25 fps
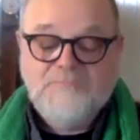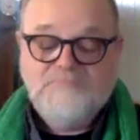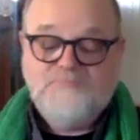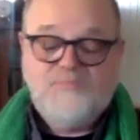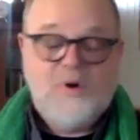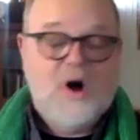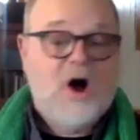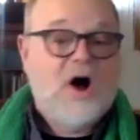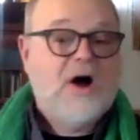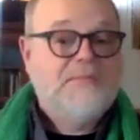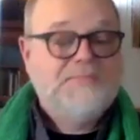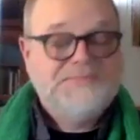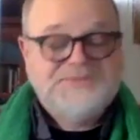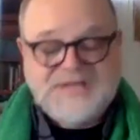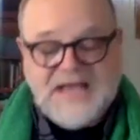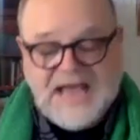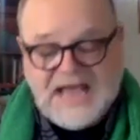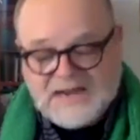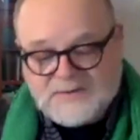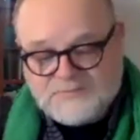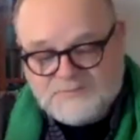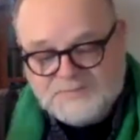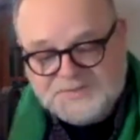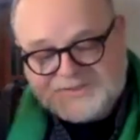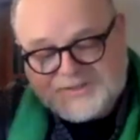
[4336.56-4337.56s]
Bob's
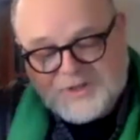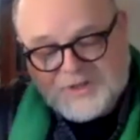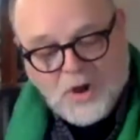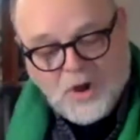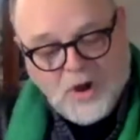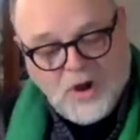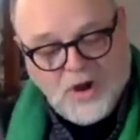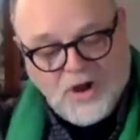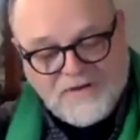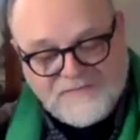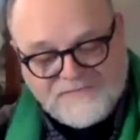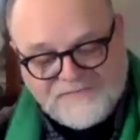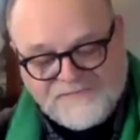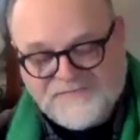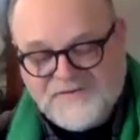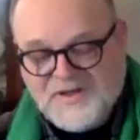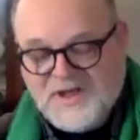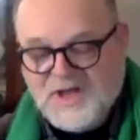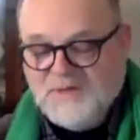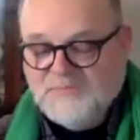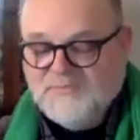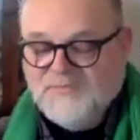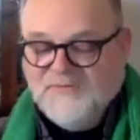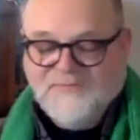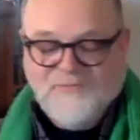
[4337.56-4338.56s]
hat was off
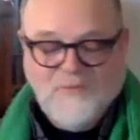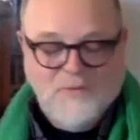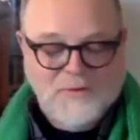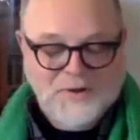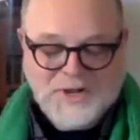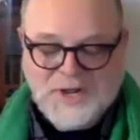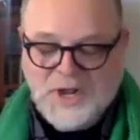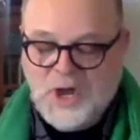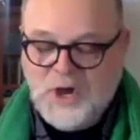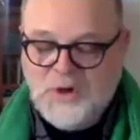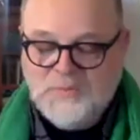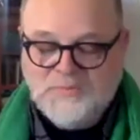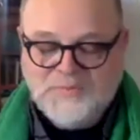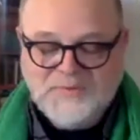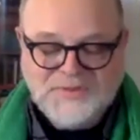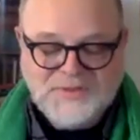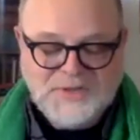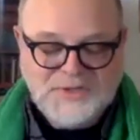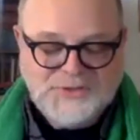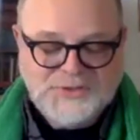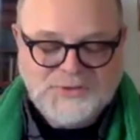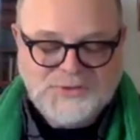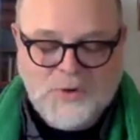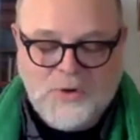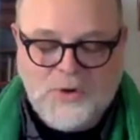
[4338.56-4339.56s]
before he opened the
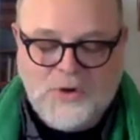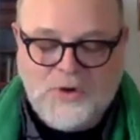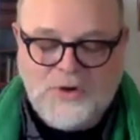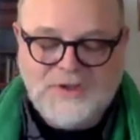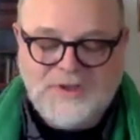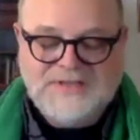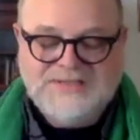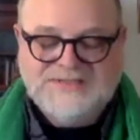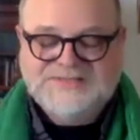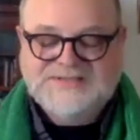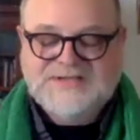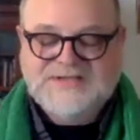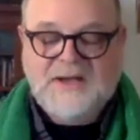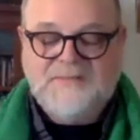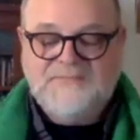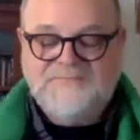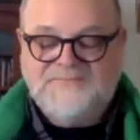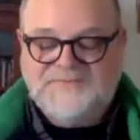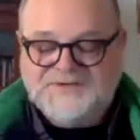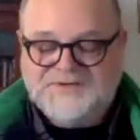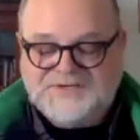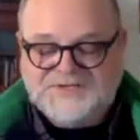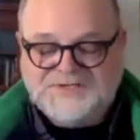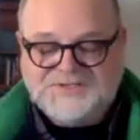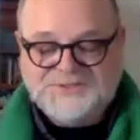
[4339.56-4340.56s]
door, his
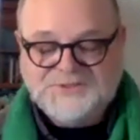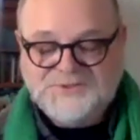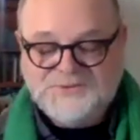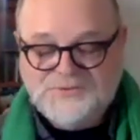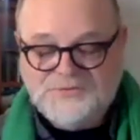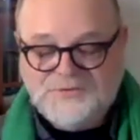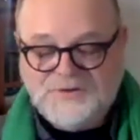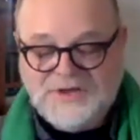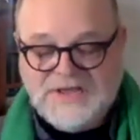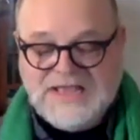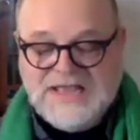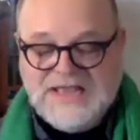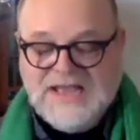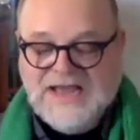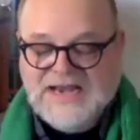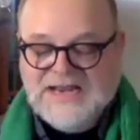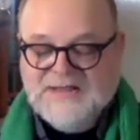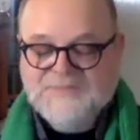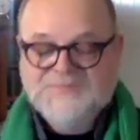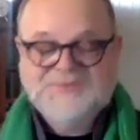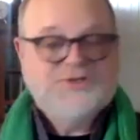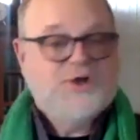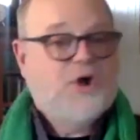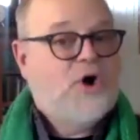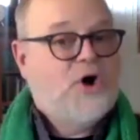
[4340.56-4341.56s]
comforter too, and he
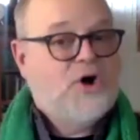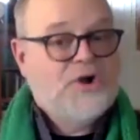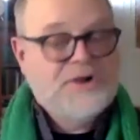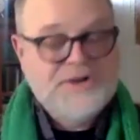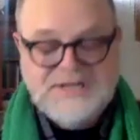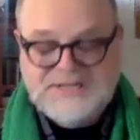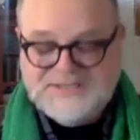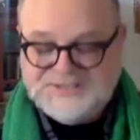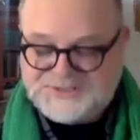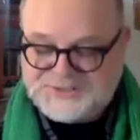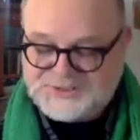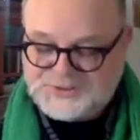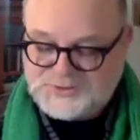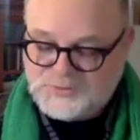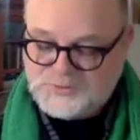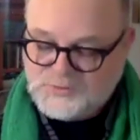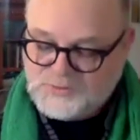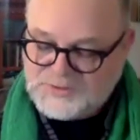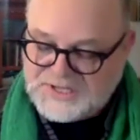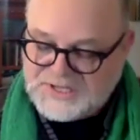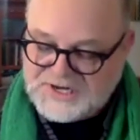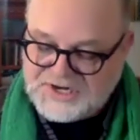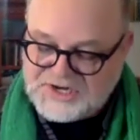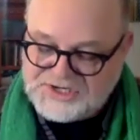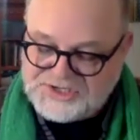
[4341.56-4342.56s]
was on his
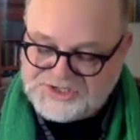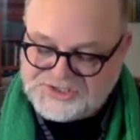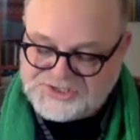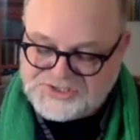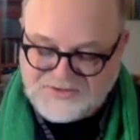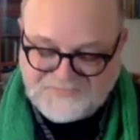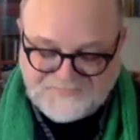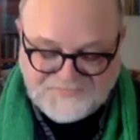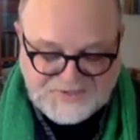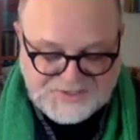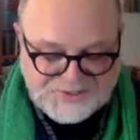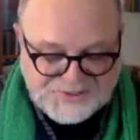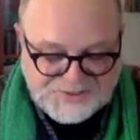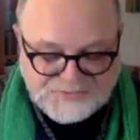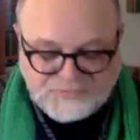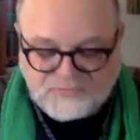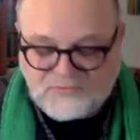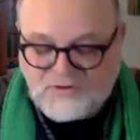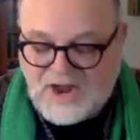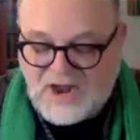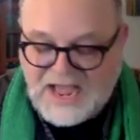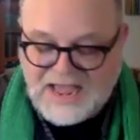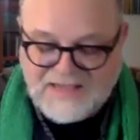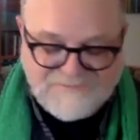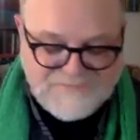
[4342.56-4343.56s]
stool in a jiffy,
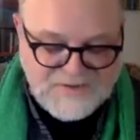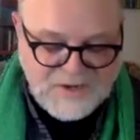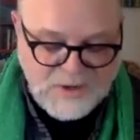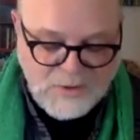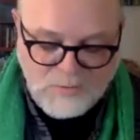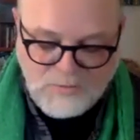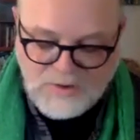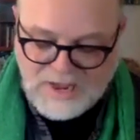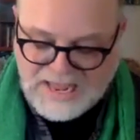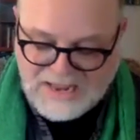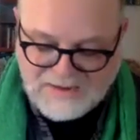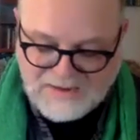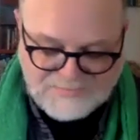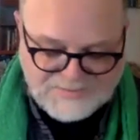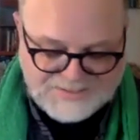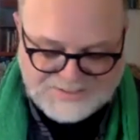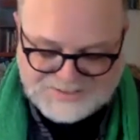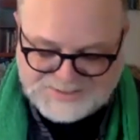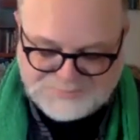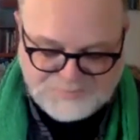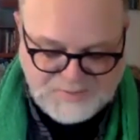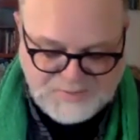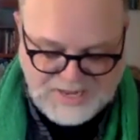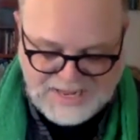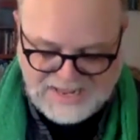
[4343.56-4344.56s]
driving away with
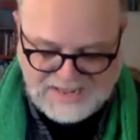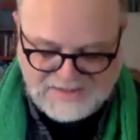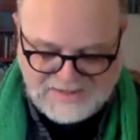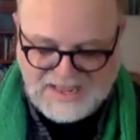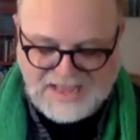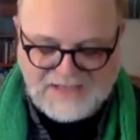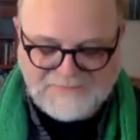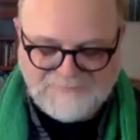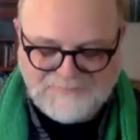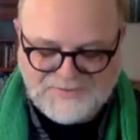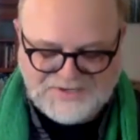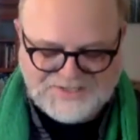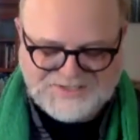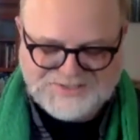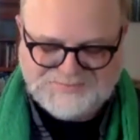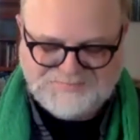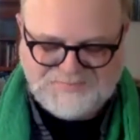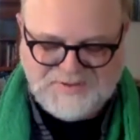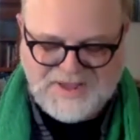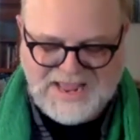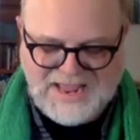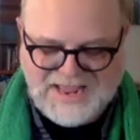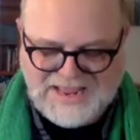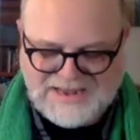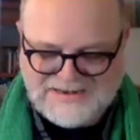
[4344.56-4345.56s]
his
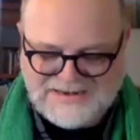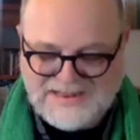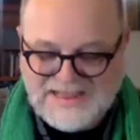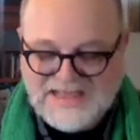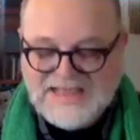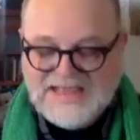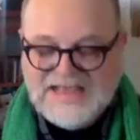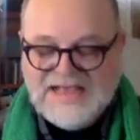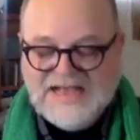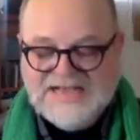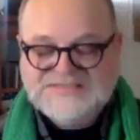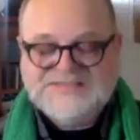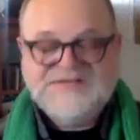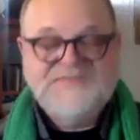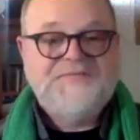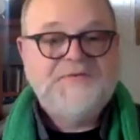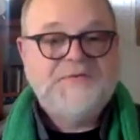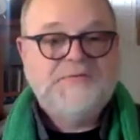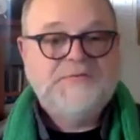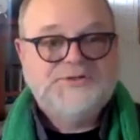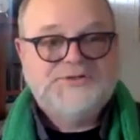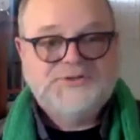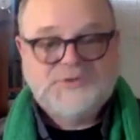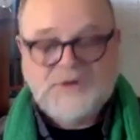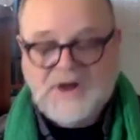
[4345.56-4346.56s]
pen as if he
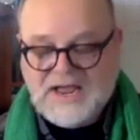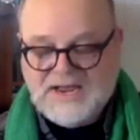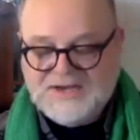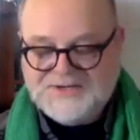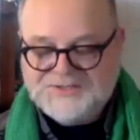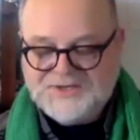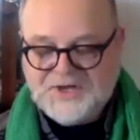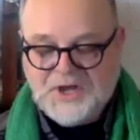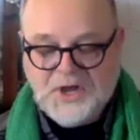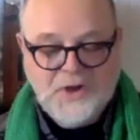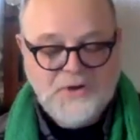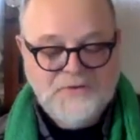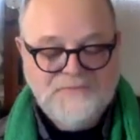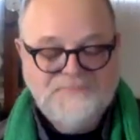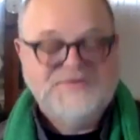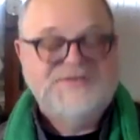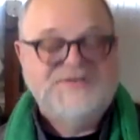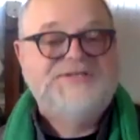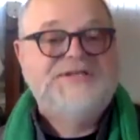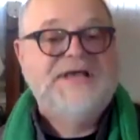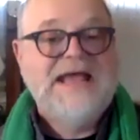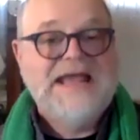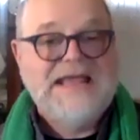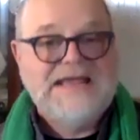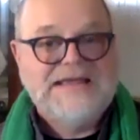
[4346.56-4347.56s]
were trying to
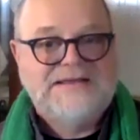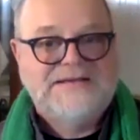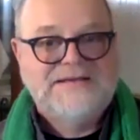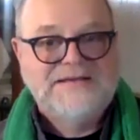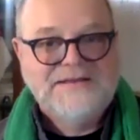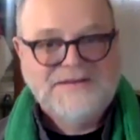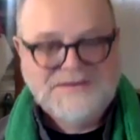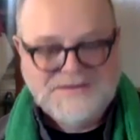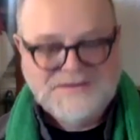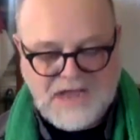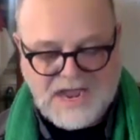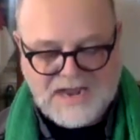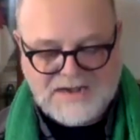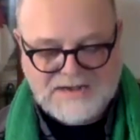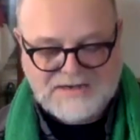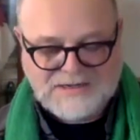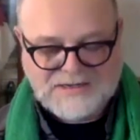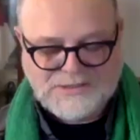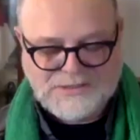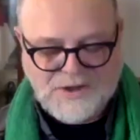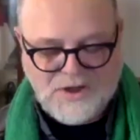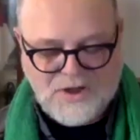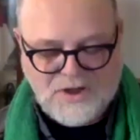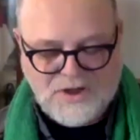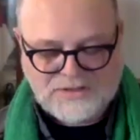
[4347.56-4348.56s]
overtake 9
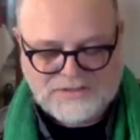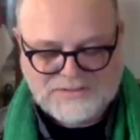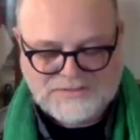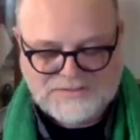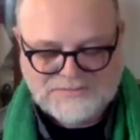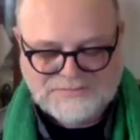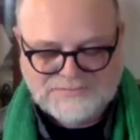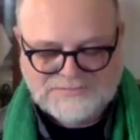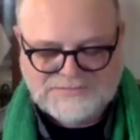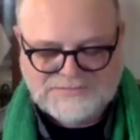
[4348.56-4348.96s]
o'clock.